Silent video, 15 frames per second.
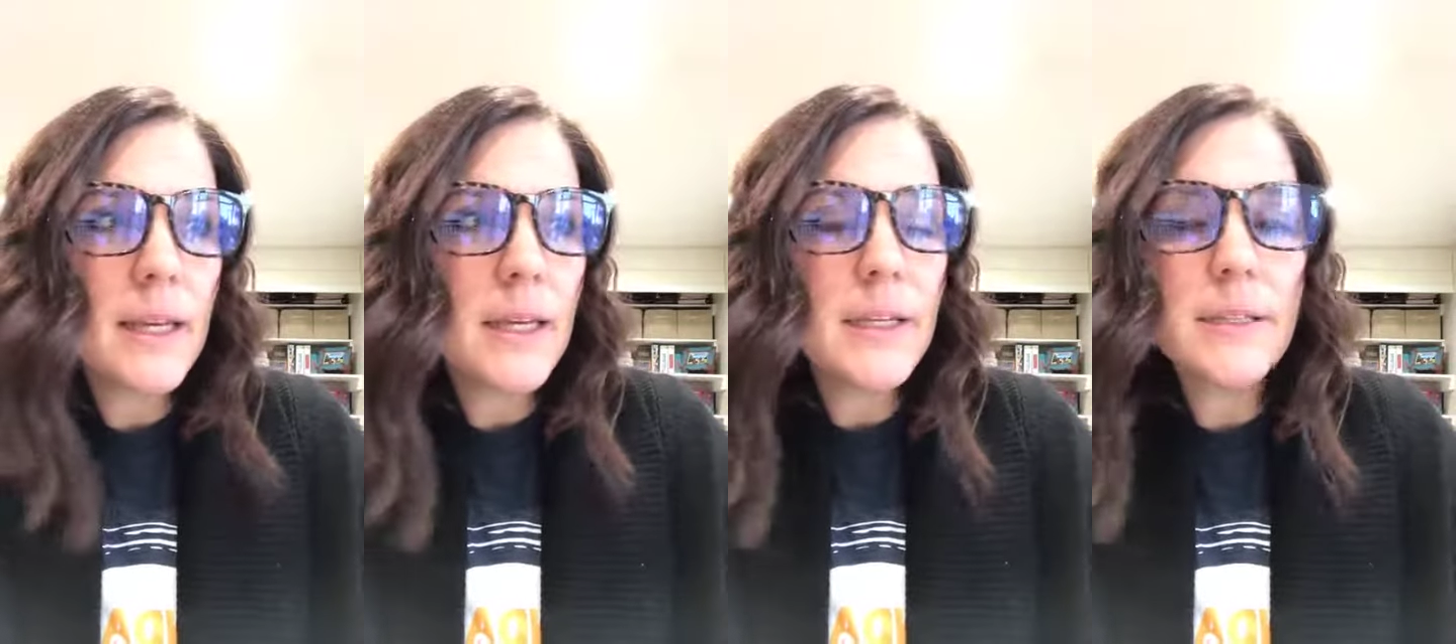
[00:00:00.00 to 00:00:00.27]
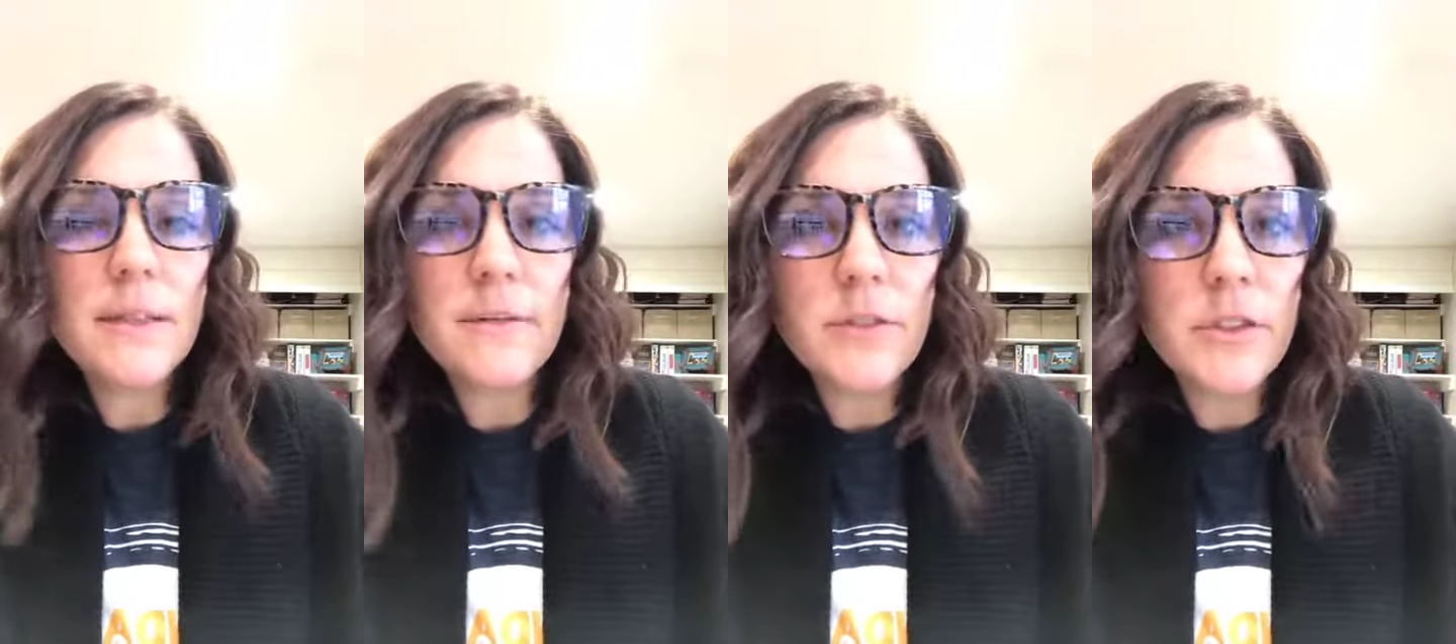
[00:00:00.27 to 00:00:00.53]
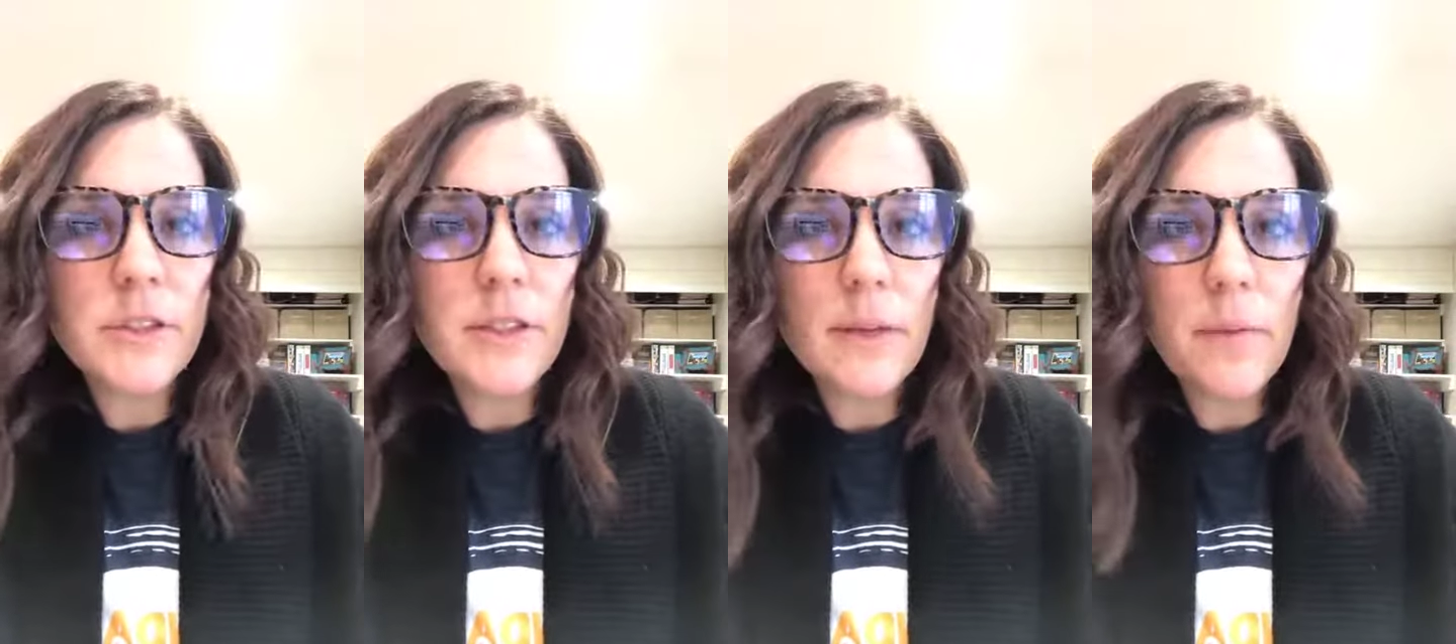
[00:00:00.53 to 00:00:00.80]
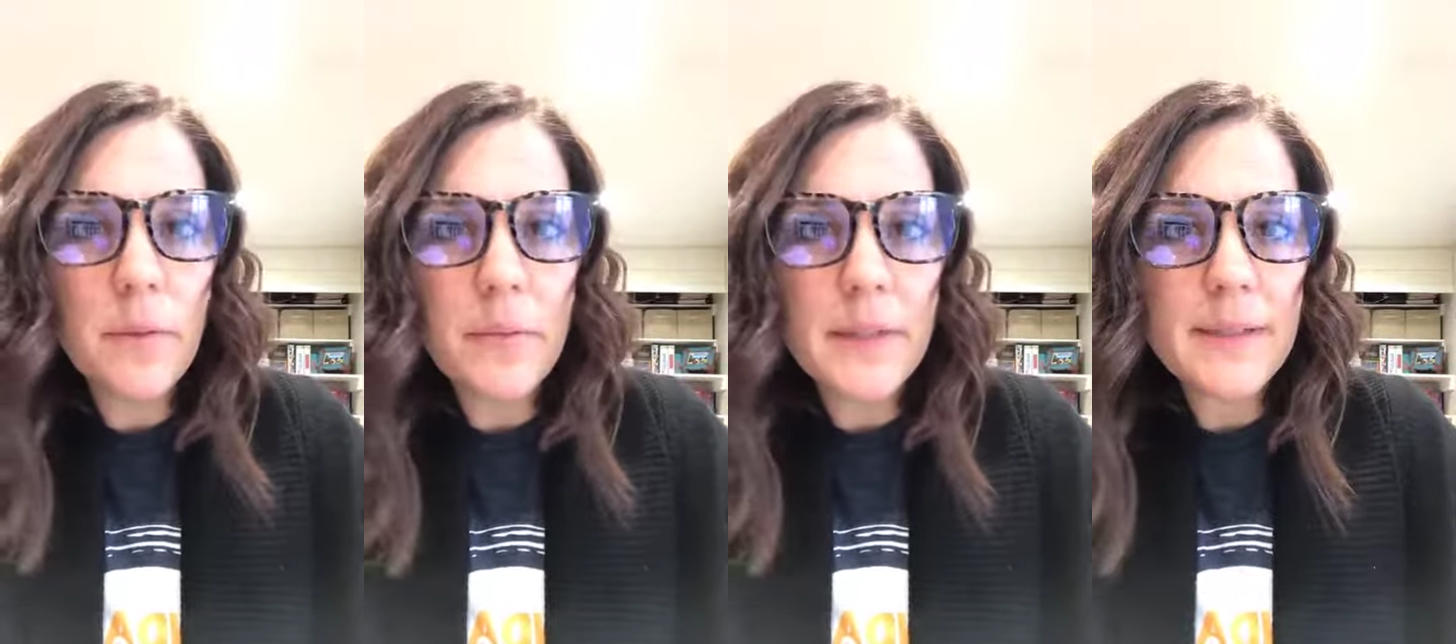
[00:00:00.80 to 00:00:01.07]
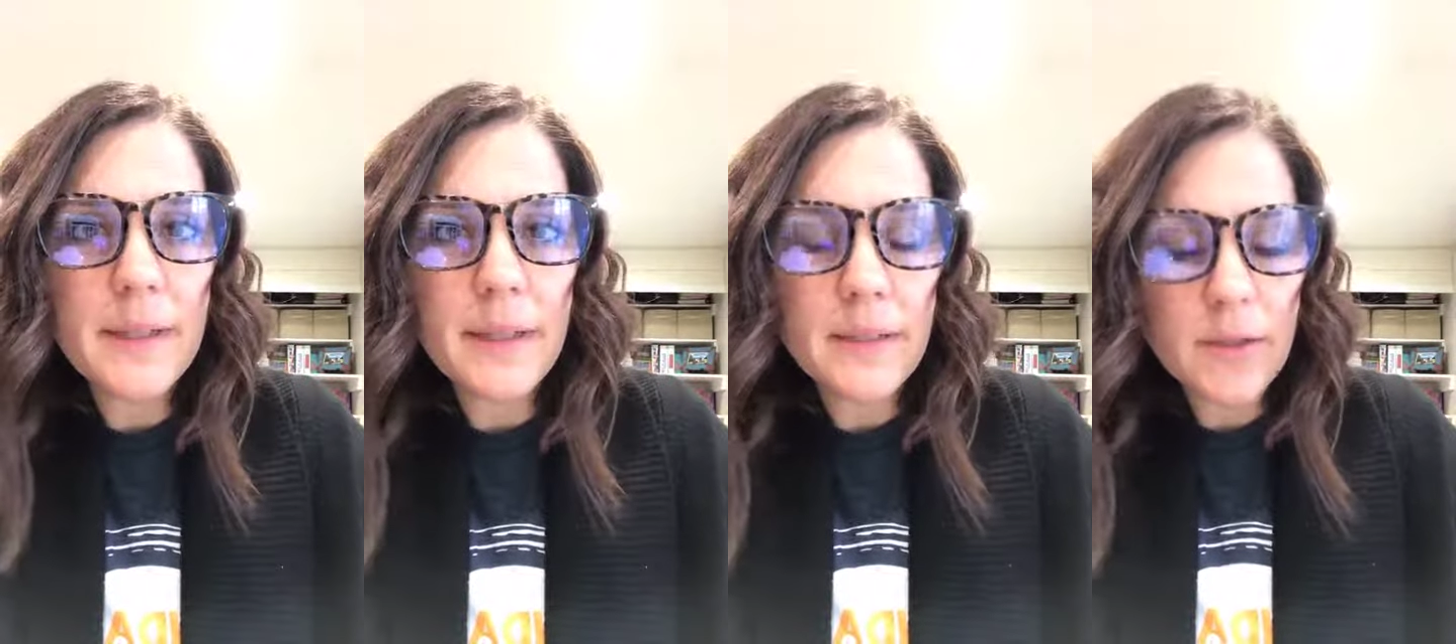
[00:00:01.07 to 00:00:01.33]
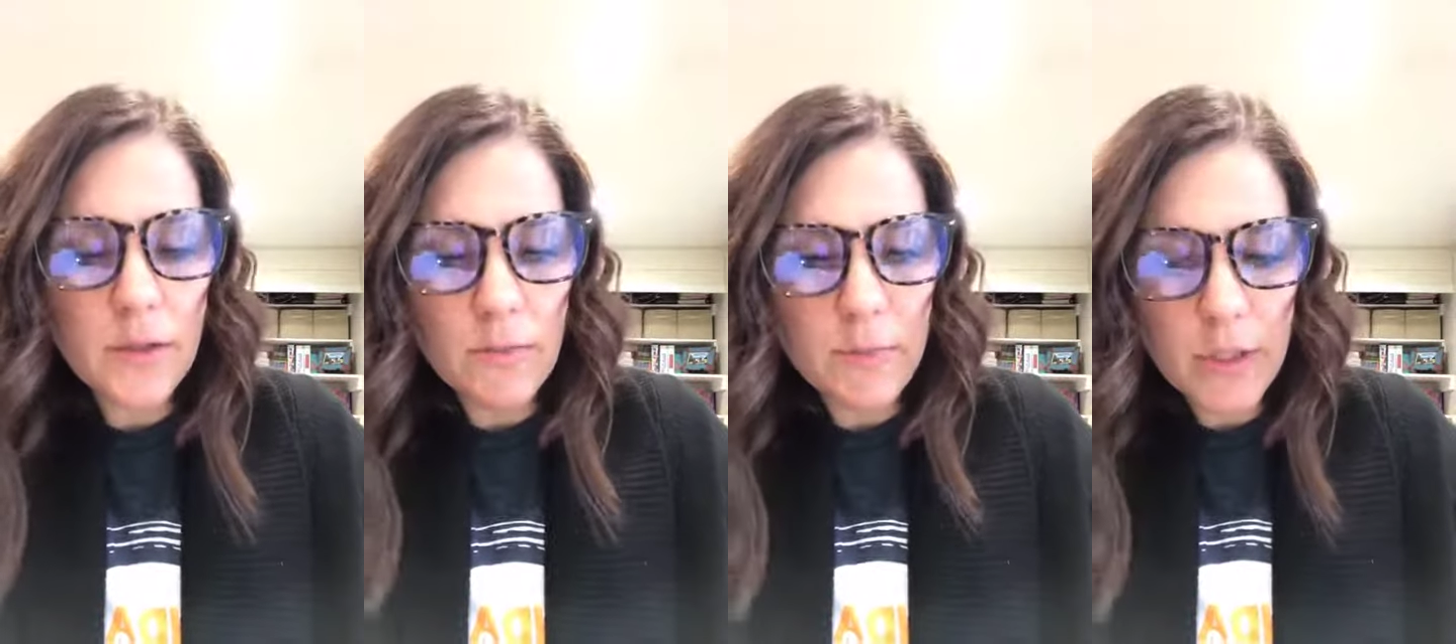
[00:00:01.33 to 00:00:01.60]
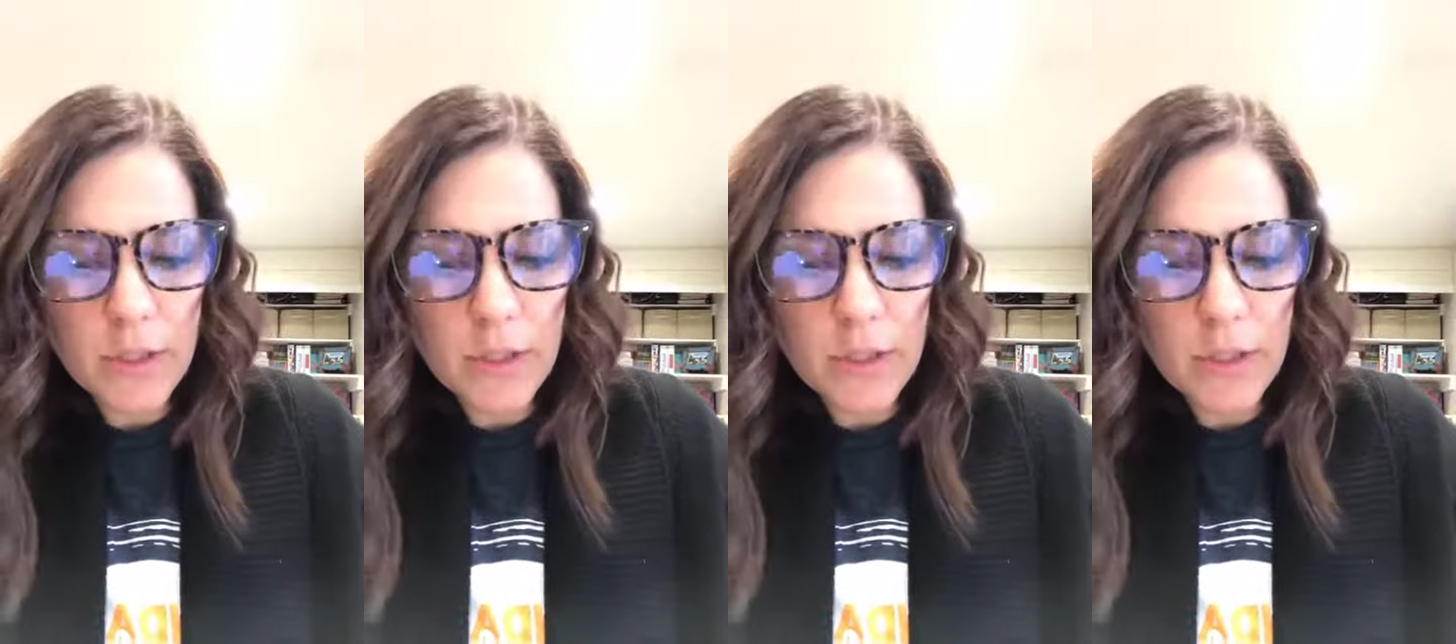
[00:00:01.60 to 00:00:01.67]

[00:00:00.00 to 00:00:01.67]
ease of just supplementing is so